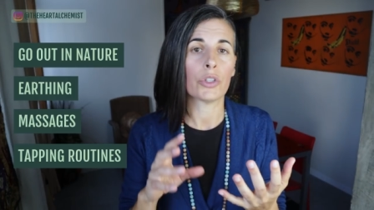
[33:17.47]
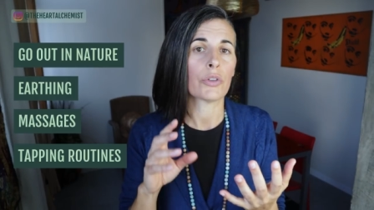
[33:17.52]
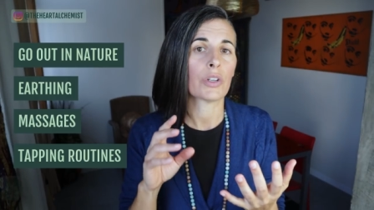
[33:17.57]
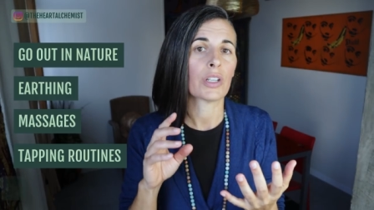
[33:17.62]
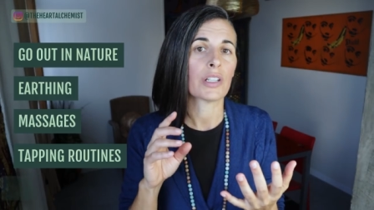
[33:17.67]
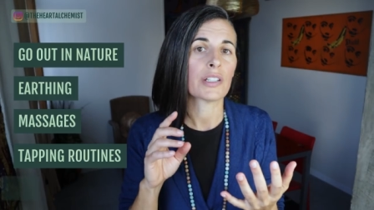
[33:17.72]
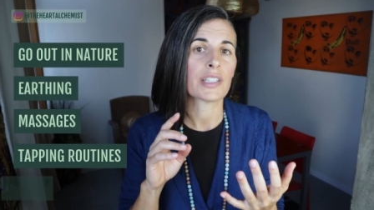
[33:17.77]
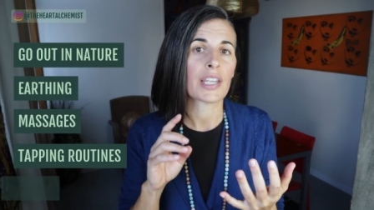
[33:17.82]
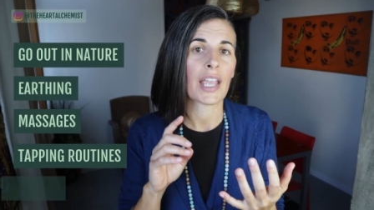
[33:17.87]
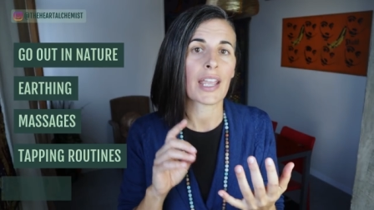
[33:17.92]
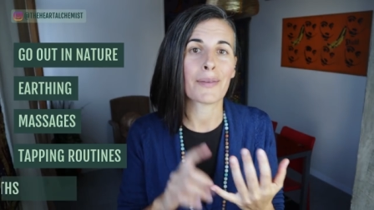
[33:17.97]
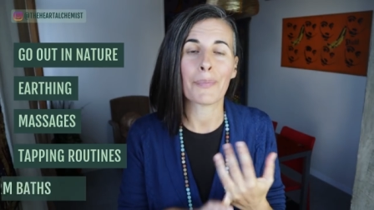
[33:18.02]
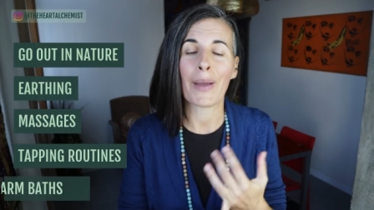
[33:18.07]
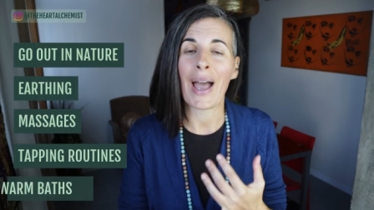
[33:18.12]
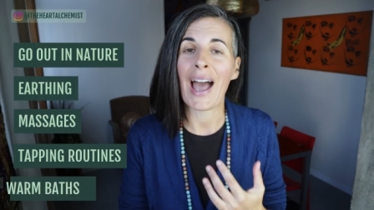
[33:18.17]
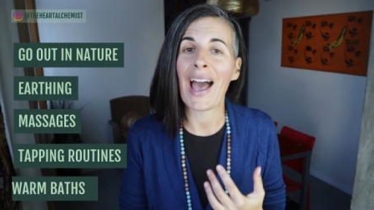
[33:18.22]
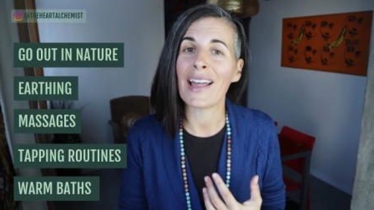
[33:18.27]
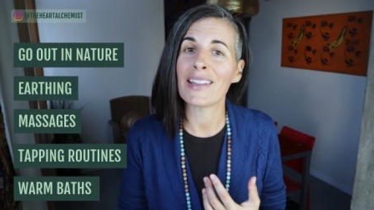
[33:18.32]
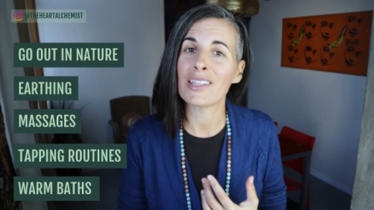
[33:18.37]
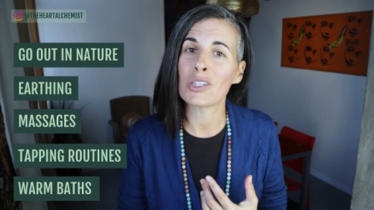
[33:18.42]
You can take
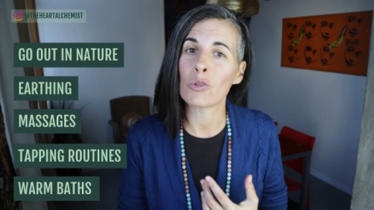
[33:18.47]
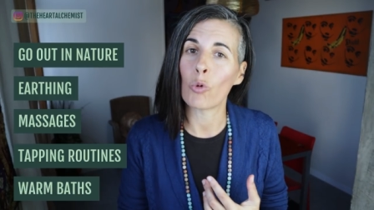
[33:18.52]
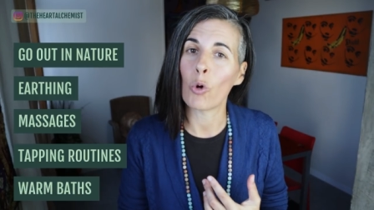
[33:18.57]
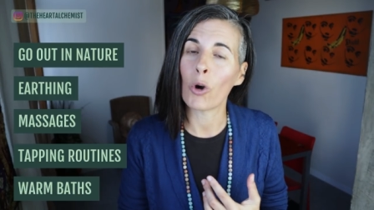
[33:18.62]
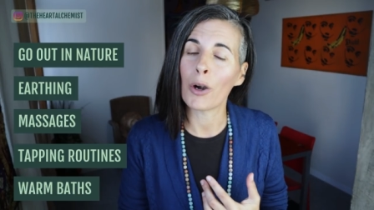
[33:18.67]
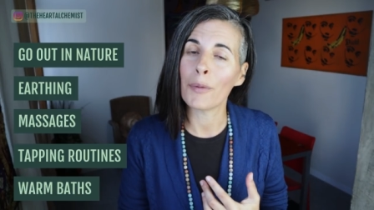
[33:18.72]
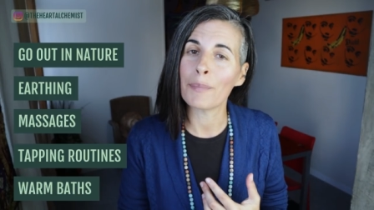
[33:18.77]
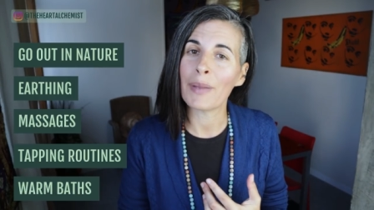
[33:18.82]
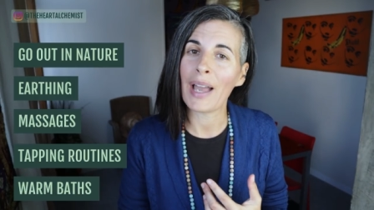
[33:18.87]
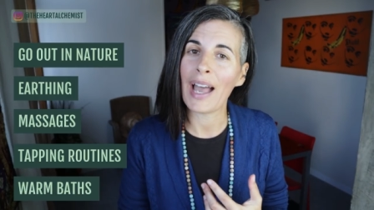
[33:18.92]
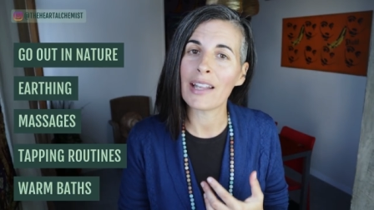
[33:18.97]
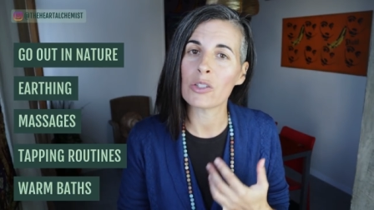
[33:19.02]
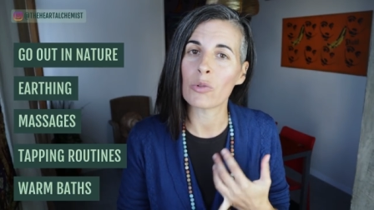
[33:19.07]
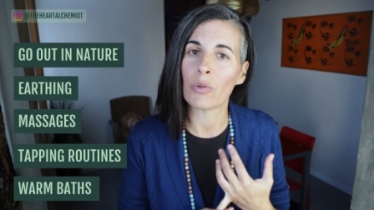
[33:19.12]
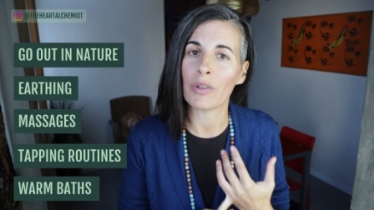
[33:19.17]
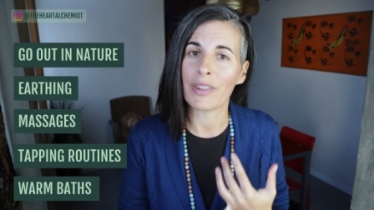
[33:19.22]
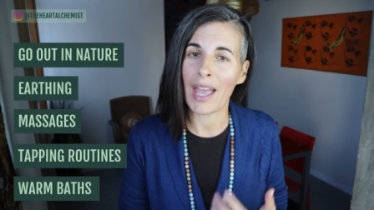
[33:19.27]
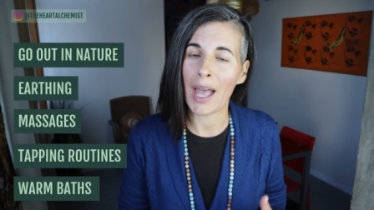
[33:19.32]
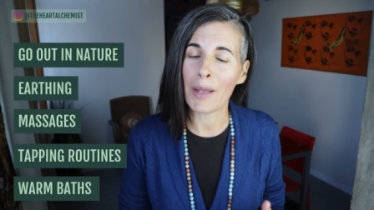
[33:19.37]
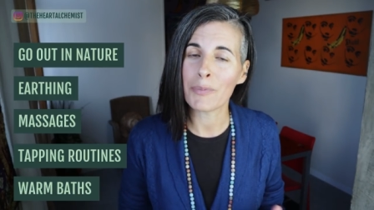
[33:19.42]
baths, warm
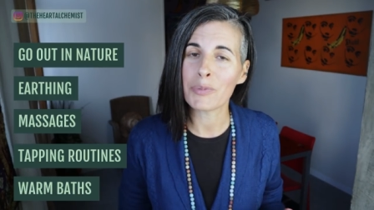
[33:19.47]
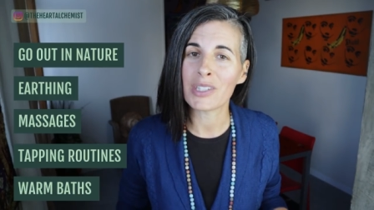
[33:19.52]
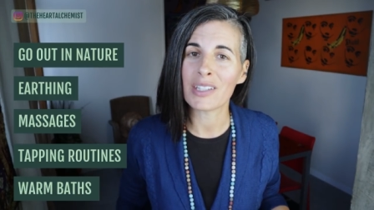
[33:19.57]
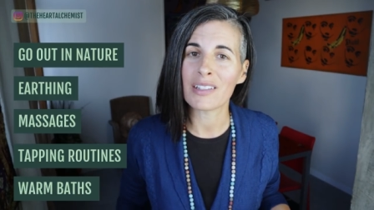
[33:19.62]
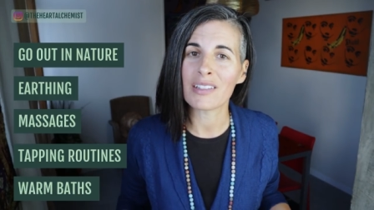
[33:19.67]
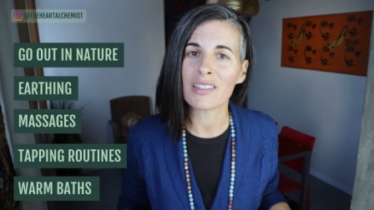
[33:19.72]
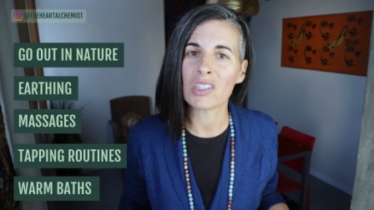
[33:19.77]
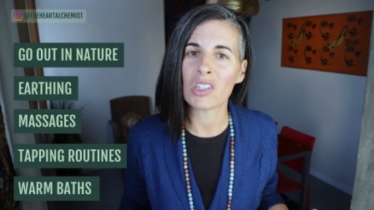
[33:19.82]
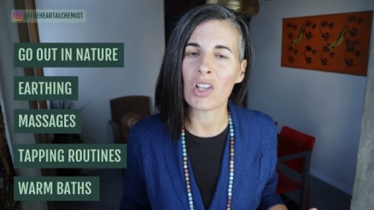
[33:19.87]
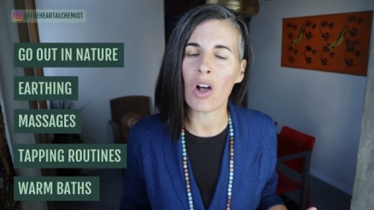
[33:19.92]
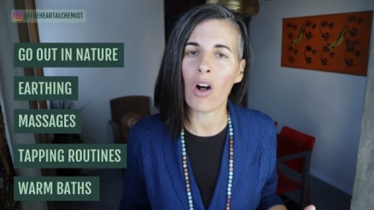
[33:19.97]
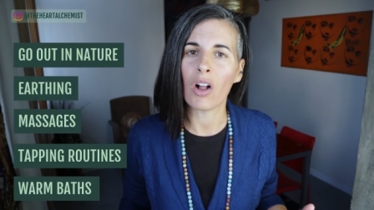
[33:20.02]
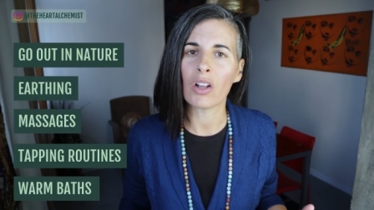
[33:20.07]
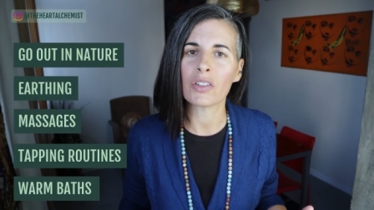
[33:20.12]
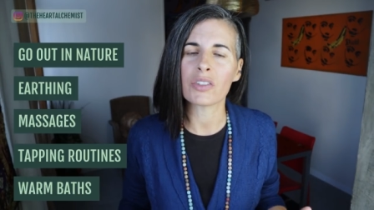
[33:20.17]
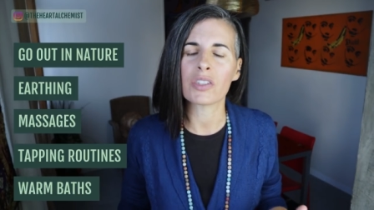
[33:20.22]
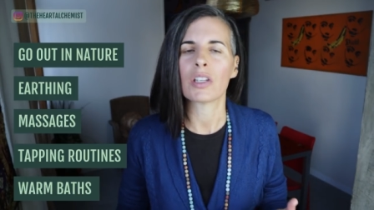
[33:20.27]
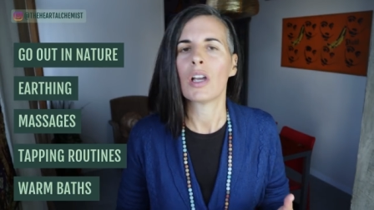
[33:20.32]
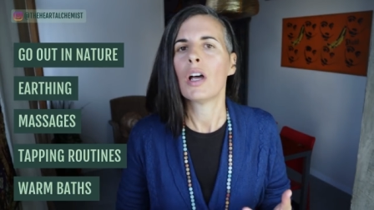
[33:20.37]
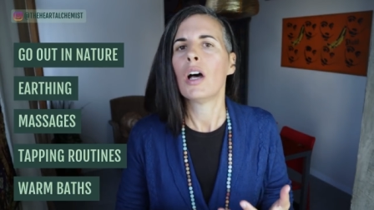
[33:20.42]
baths with Epsom
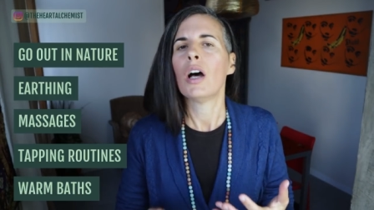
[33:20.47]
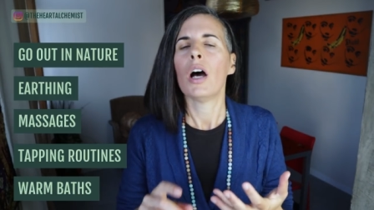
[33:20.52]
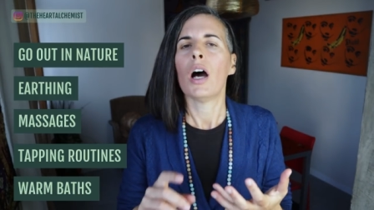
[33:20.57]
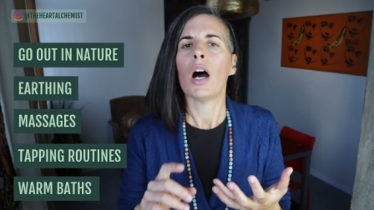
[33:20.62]
salt.